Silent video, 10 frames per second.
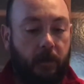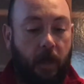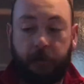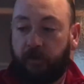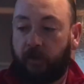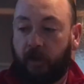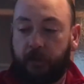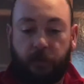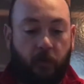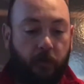I'm just
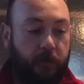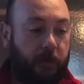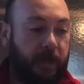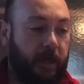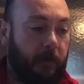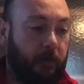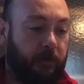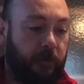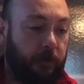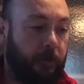looking forward to being able
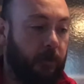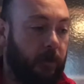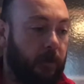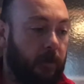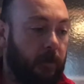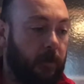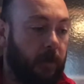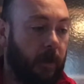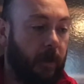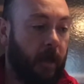to
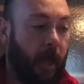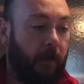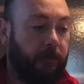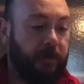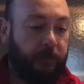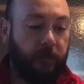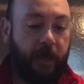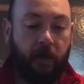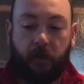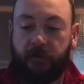uh, have different
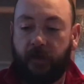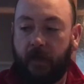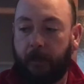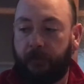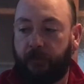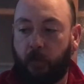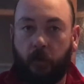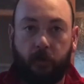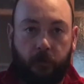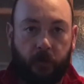arrow setups
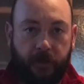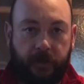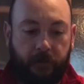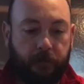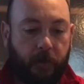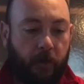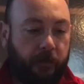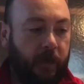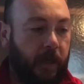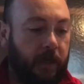for, for the different
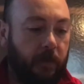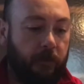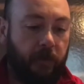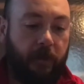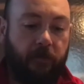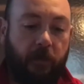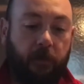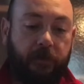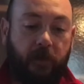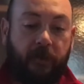bows that I use. I
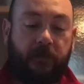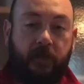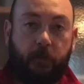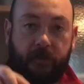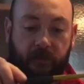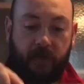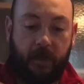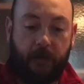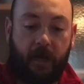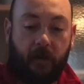generally try to stick with the
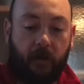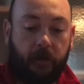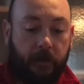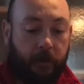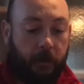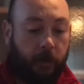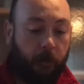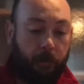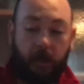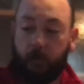same arrow,
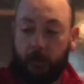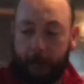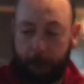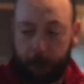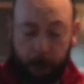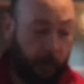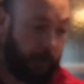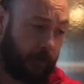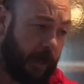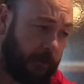but I'm really gonna
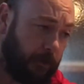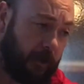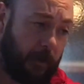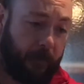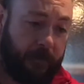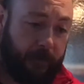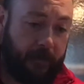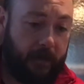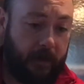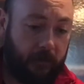try and do a couple
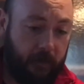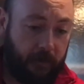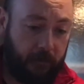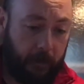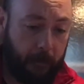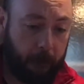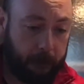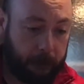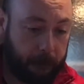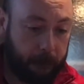different things this year.
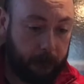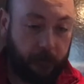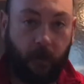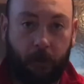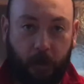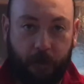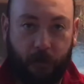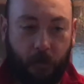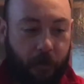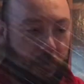So I'm looking forward